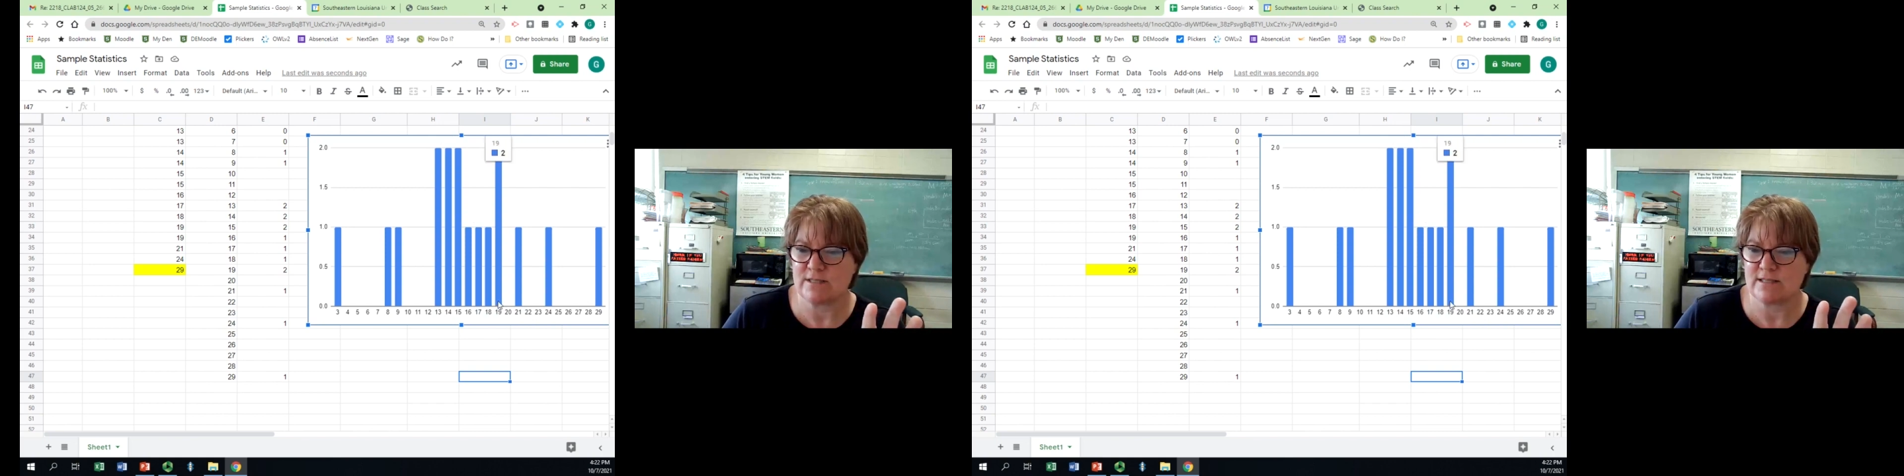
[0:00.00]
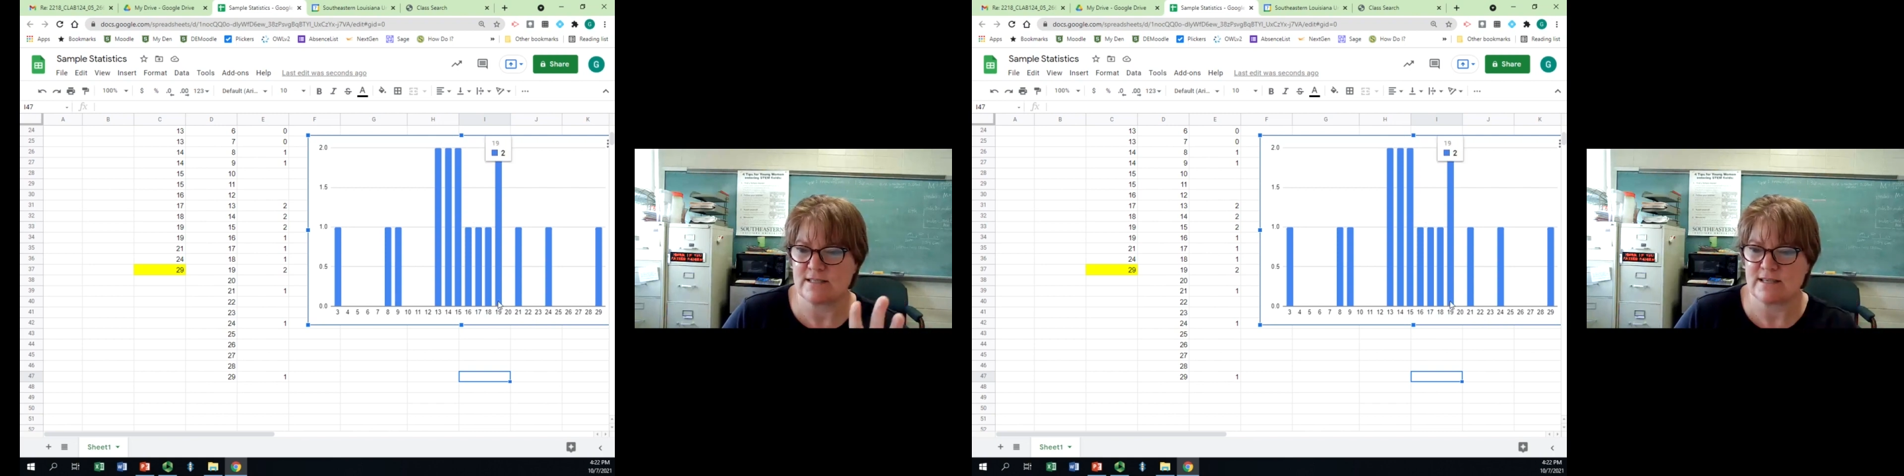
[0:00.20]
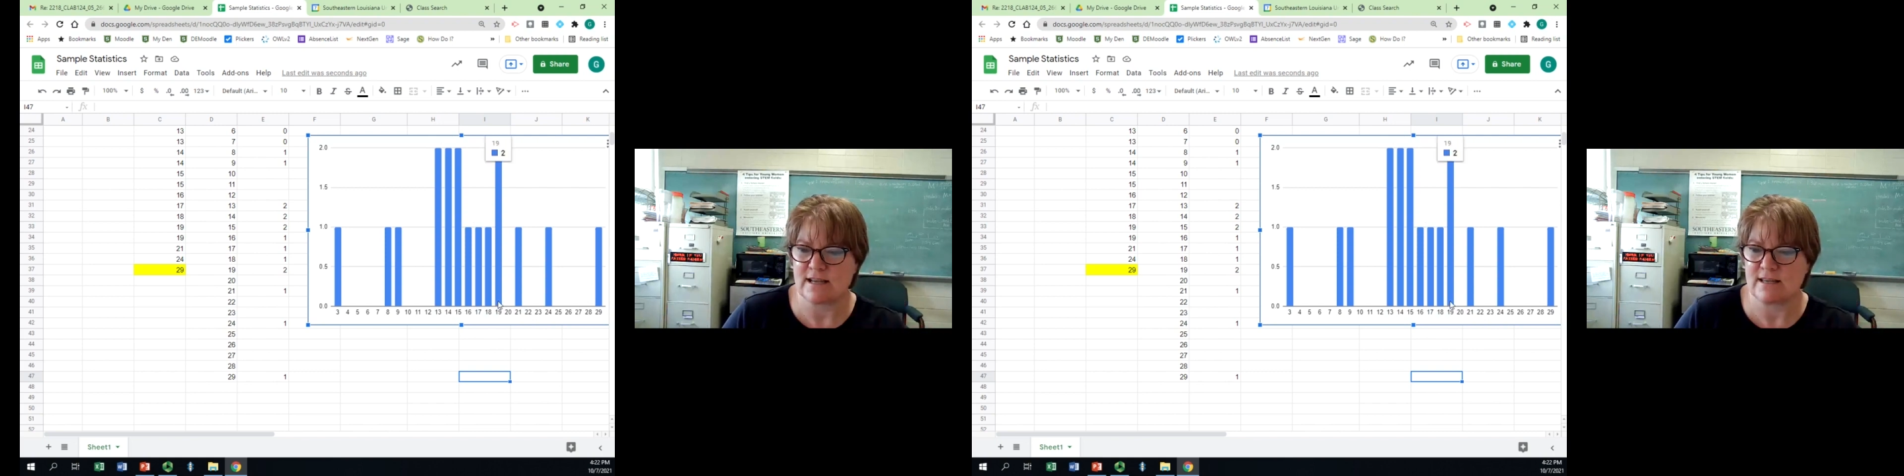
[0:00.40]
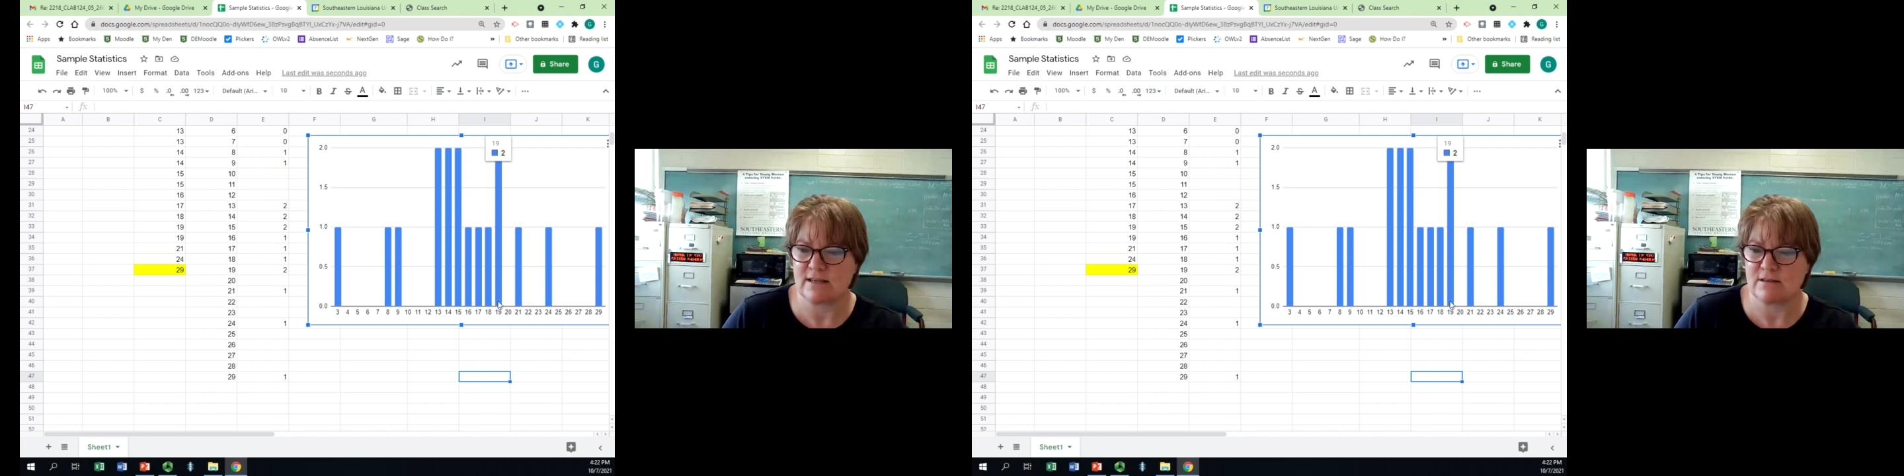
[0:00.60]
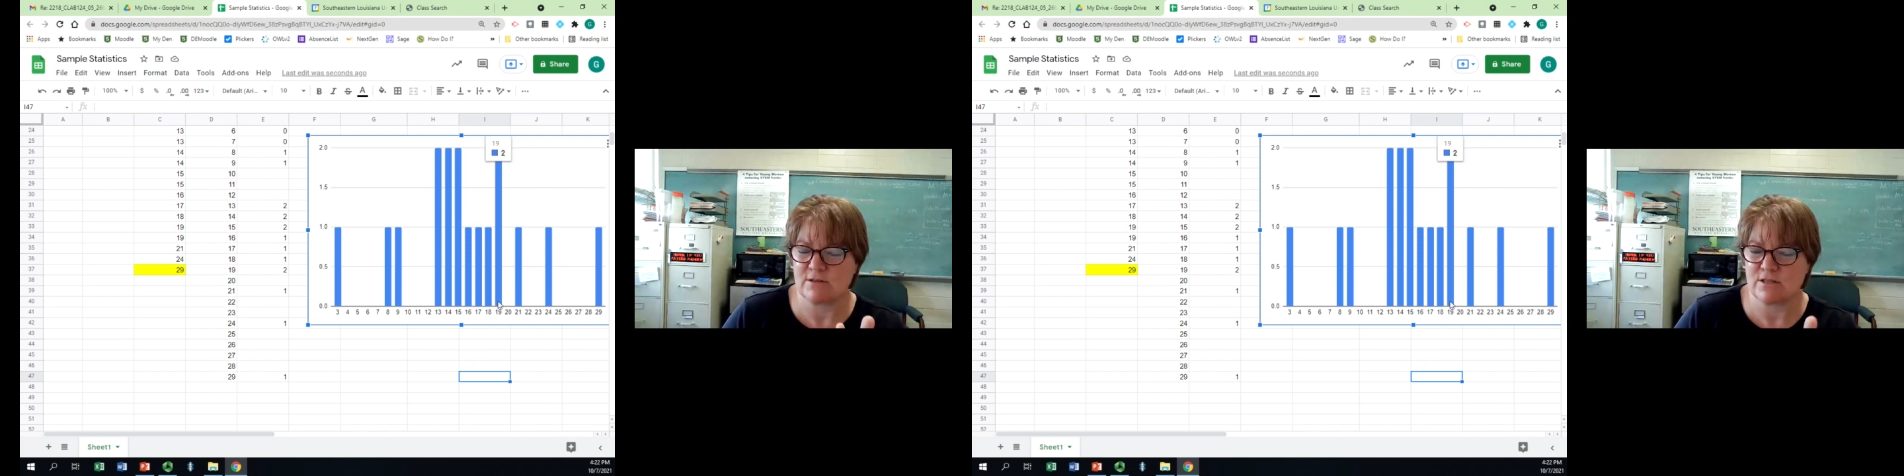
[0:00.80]
was the
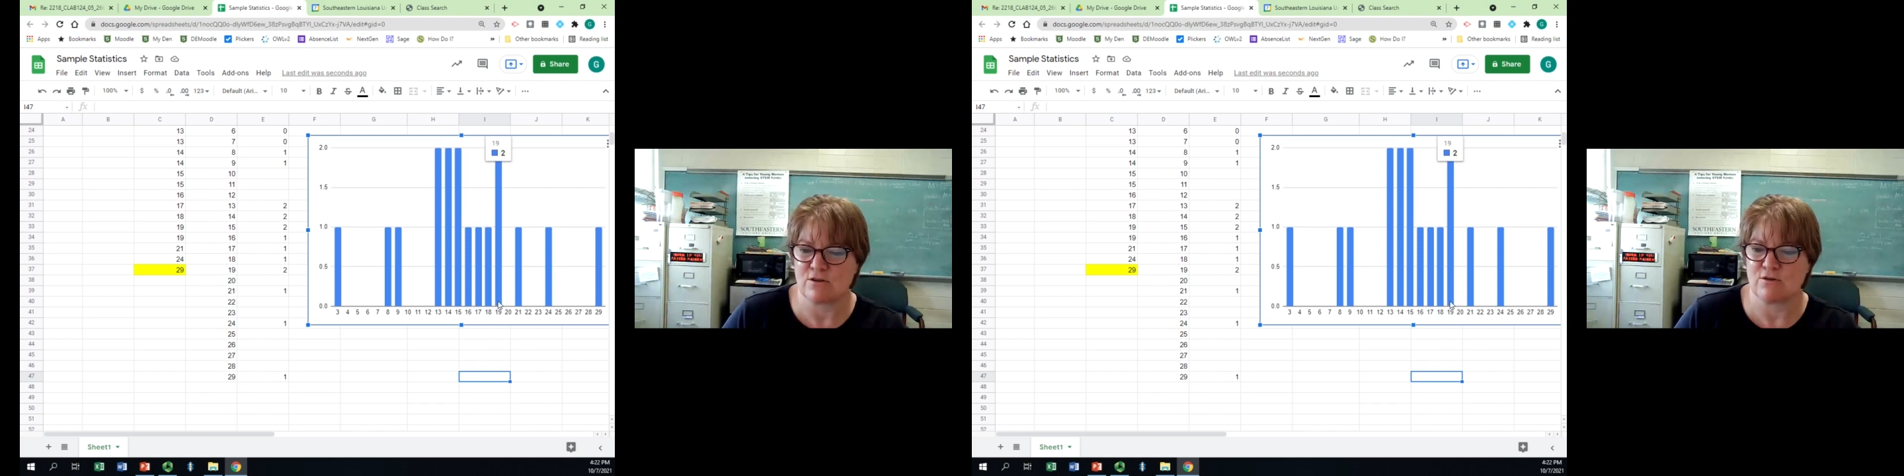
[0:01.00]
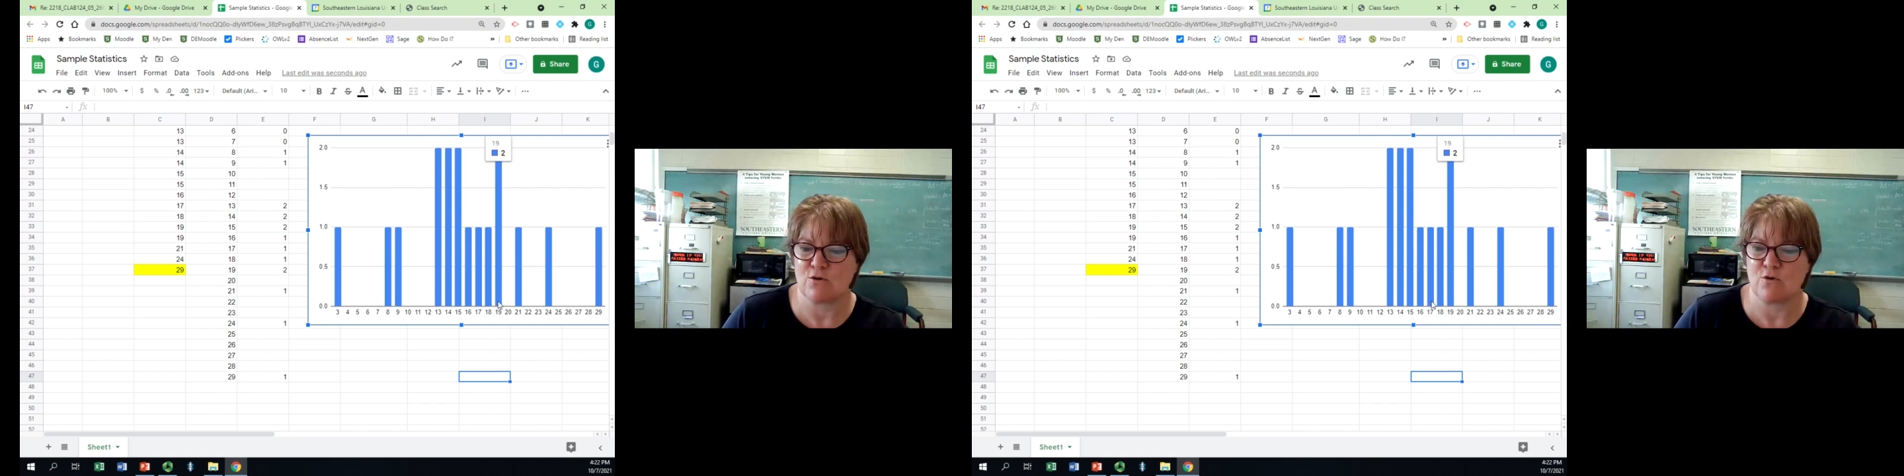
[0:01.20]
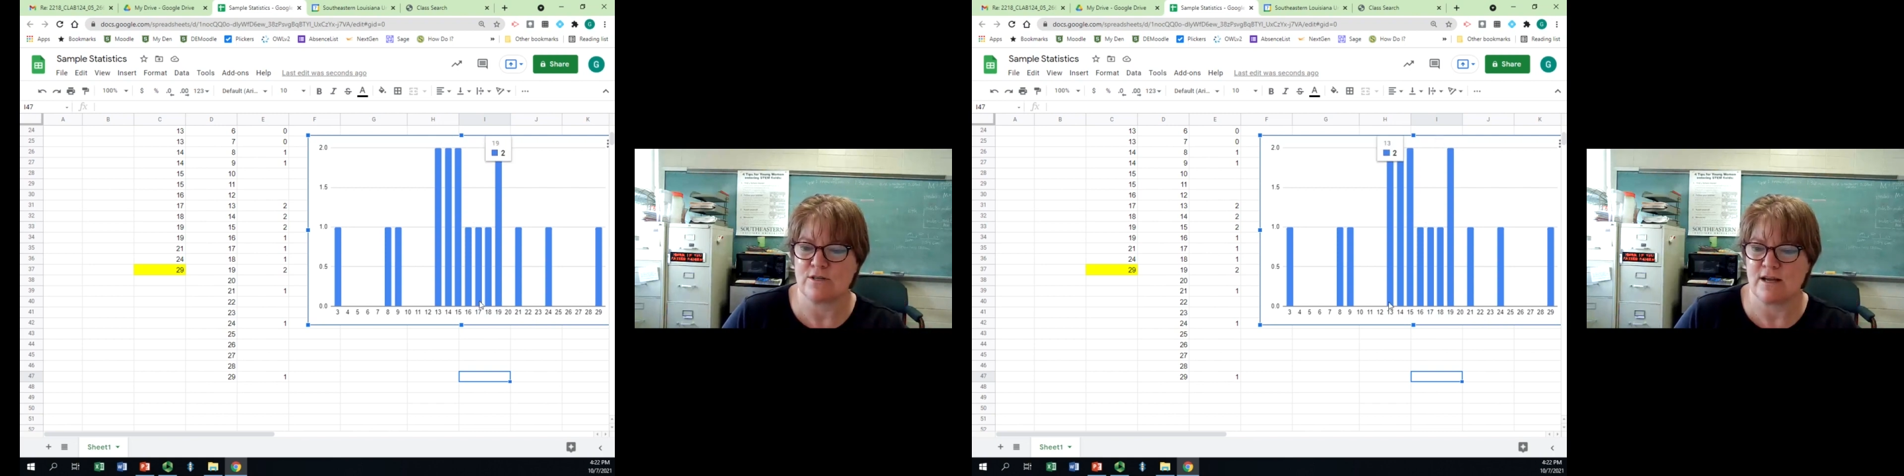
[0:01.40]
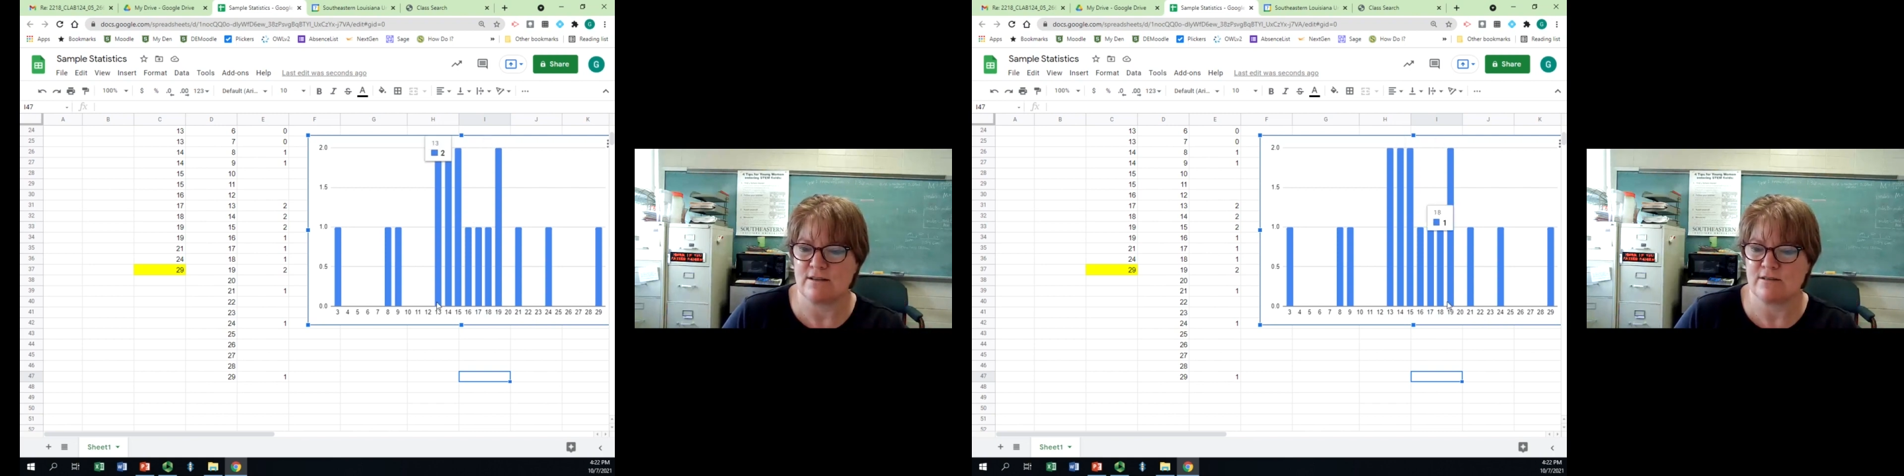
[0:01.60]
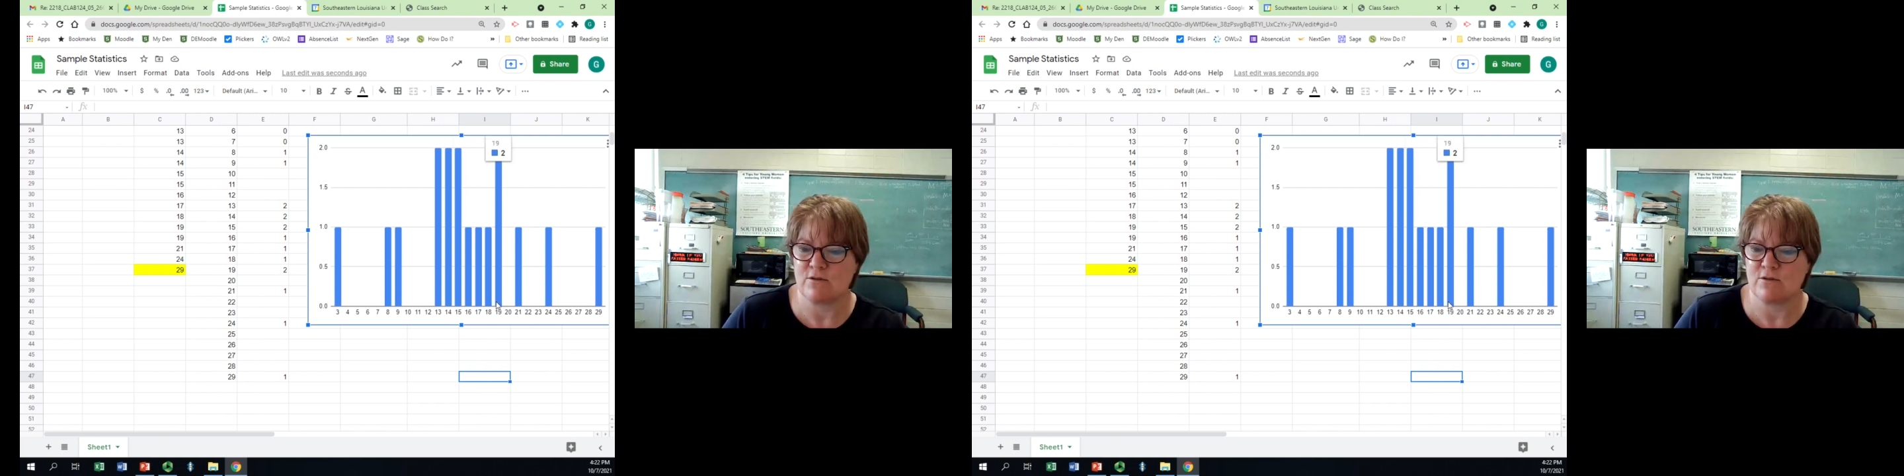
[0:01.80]
third quartile.